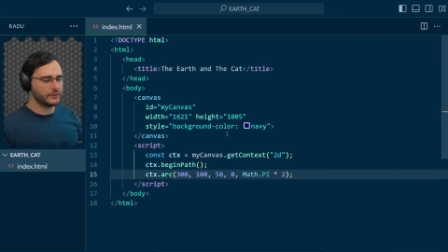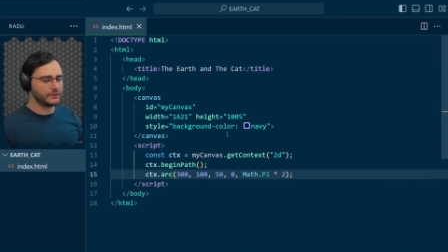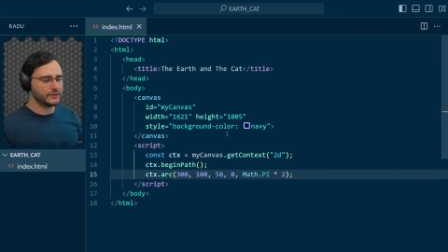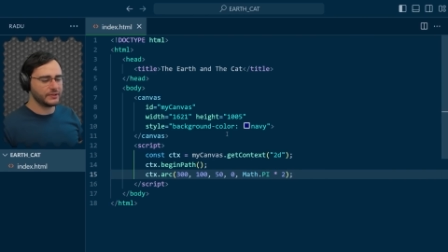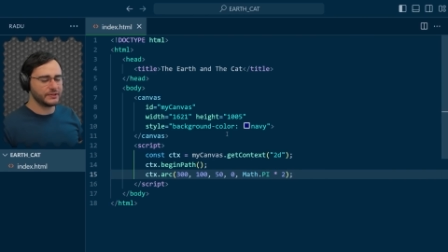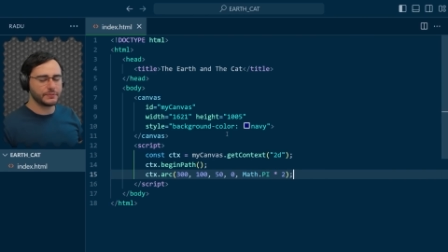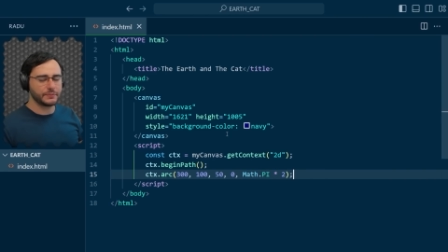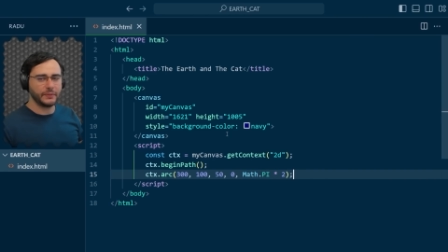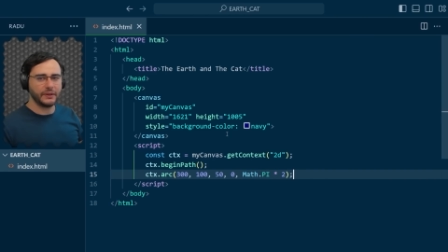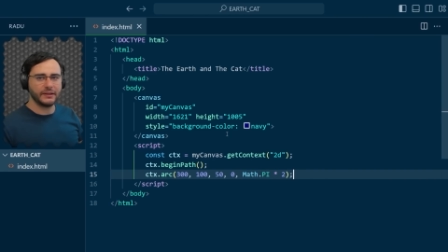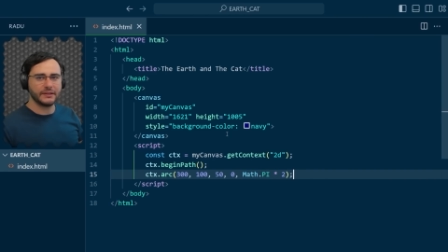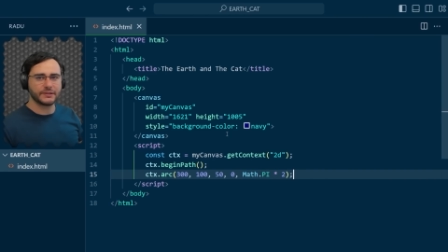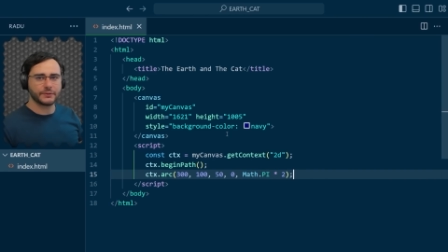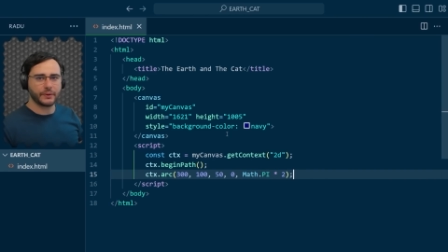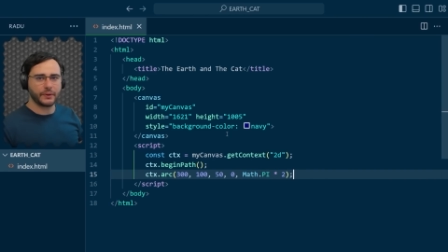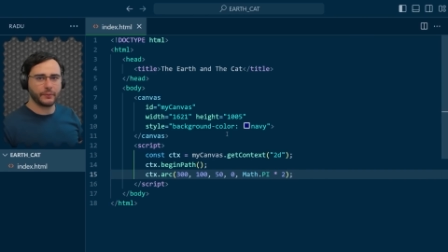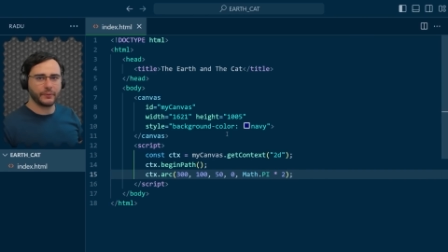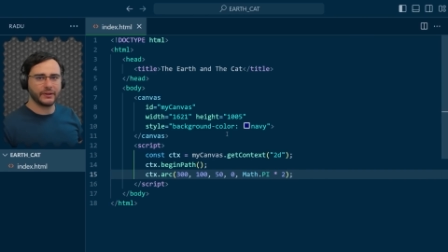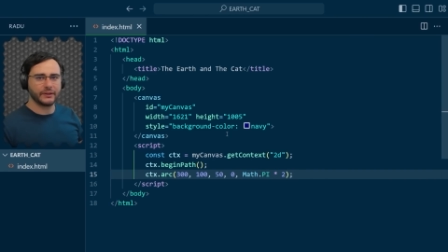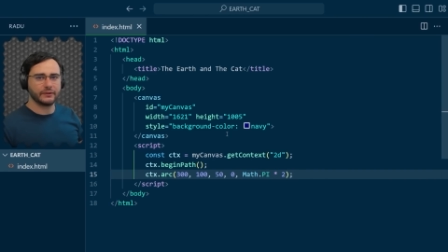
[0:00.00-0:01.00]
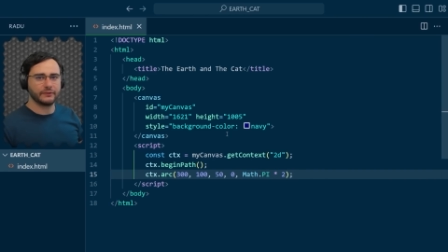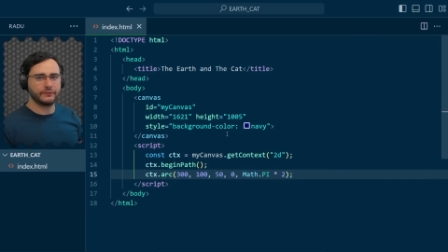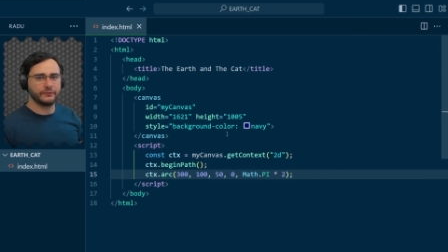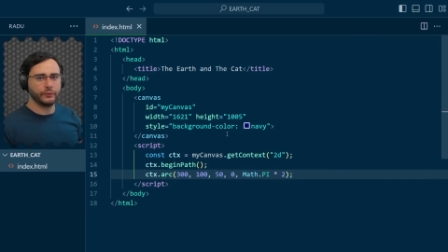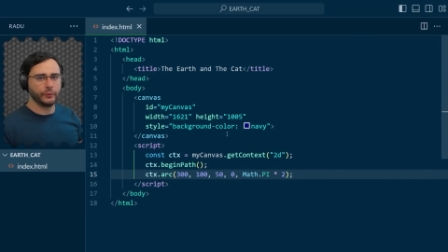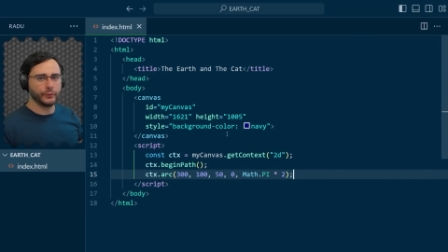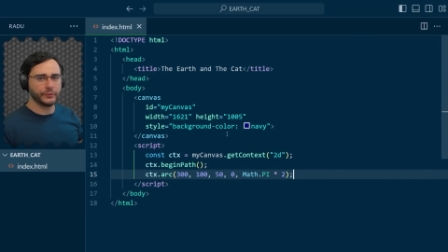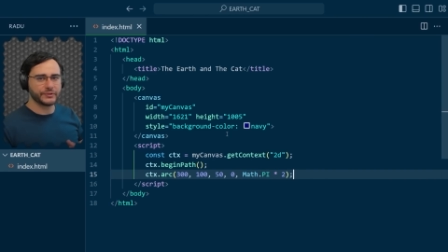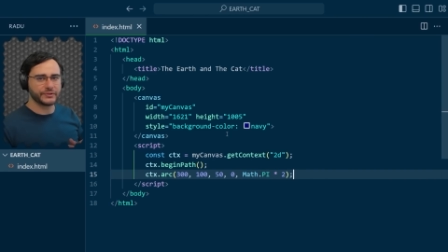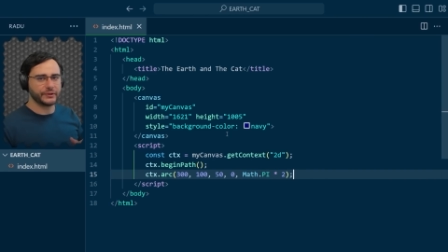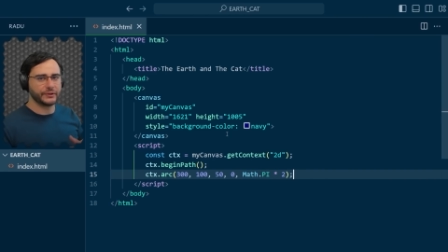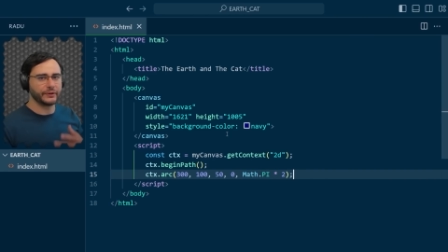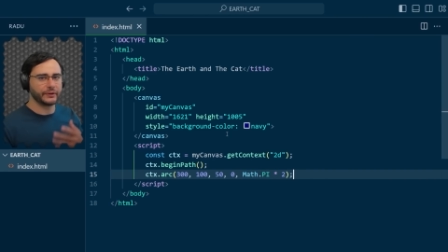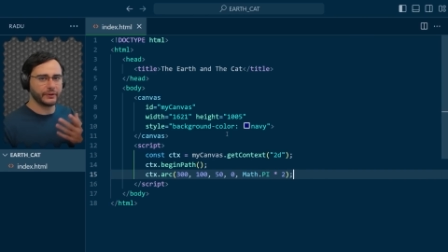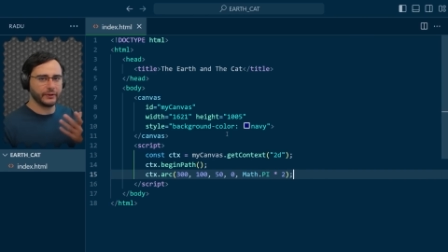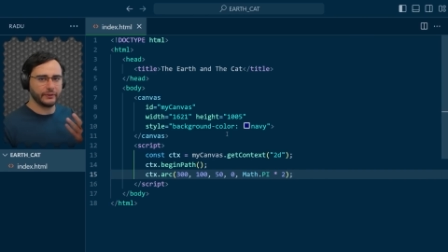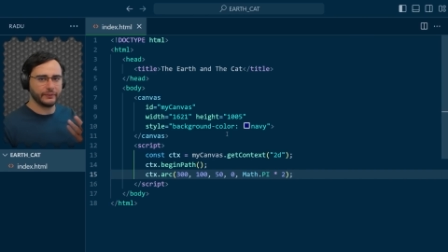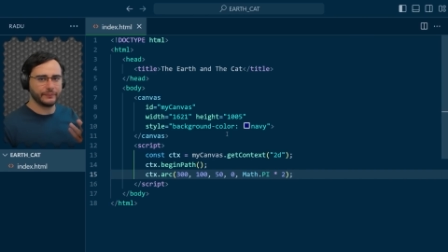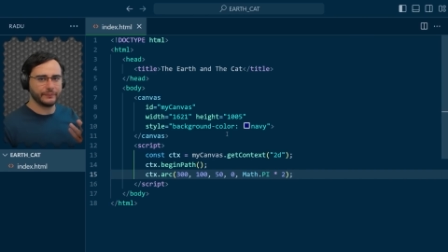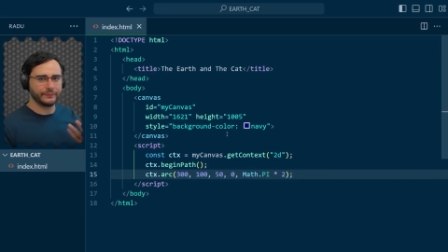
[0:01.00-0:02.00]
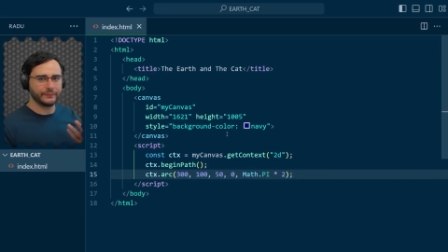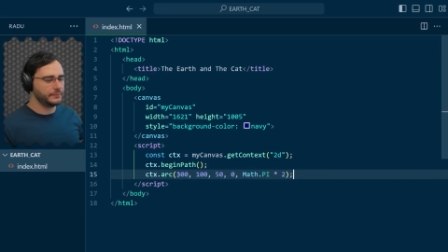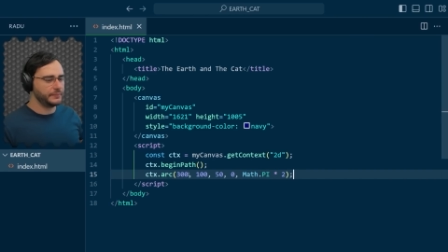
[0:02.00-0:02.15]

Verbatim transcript: just means we want the full circle.